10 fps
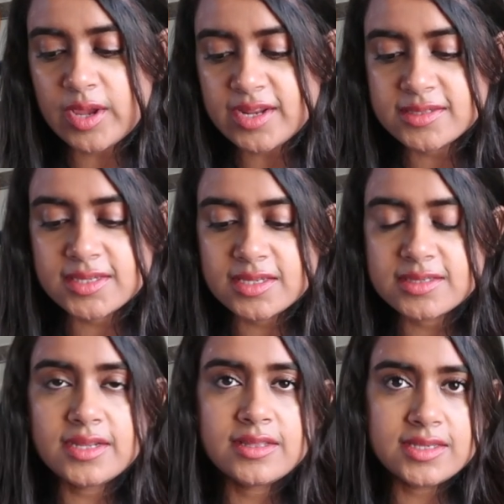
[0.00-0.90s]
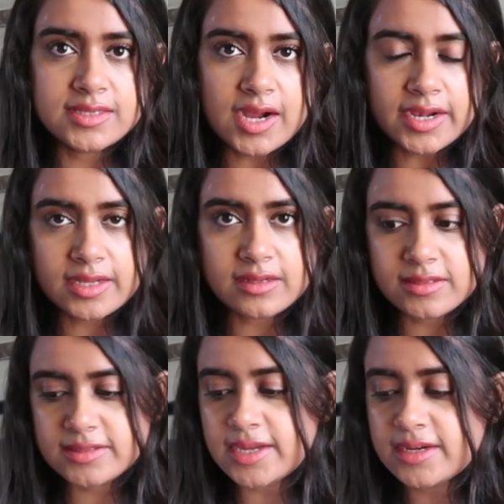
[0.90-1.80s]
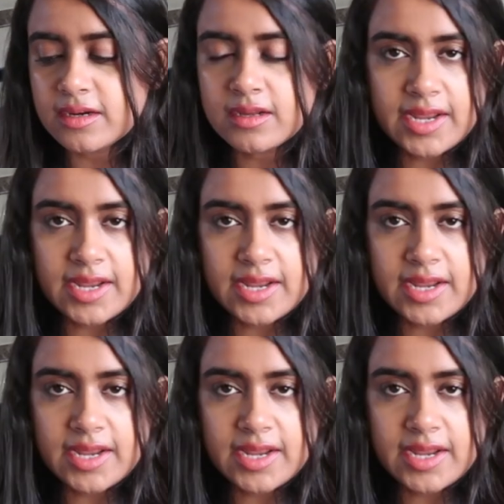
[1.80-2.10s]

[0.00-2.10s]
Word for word: where he says that these articles that are